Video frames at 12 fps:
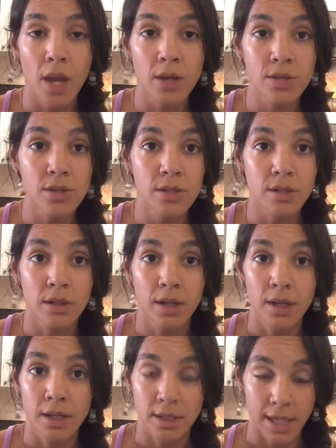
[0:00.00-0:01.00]
And just
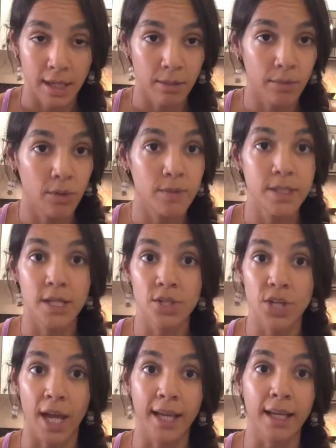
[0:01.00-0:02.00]
take a moment to
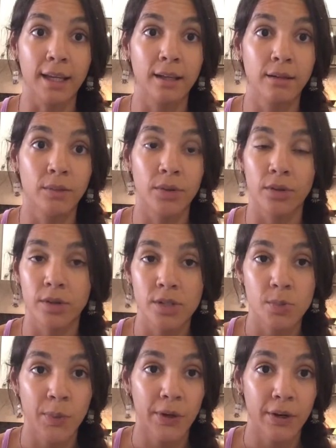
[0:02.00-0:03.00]
check in with your
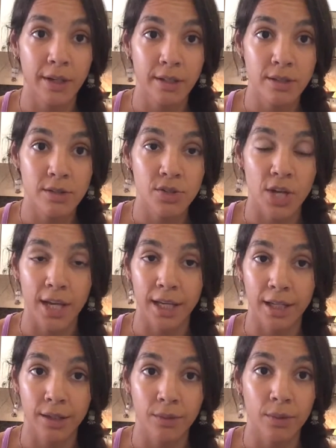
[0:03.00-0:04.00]
experience, check
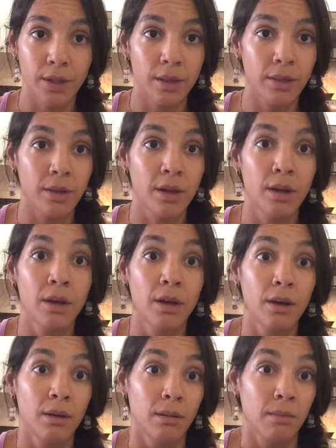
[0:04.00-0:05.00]
in with
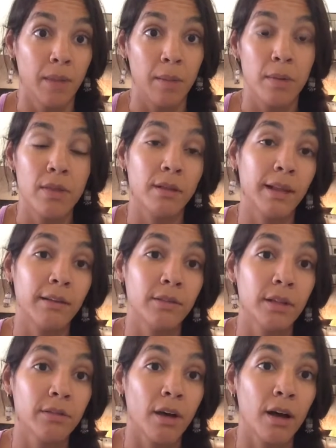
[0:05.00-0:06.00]
maybe the
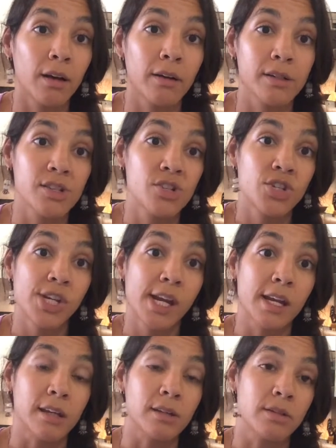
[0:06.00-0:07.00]
level of hunger has
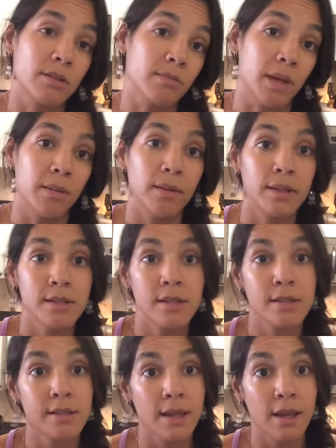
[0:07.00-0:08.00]
changed, maybe it's
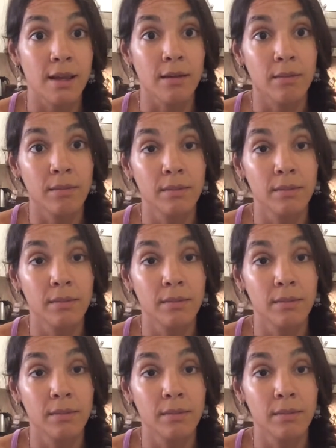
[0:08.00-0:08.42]
the same.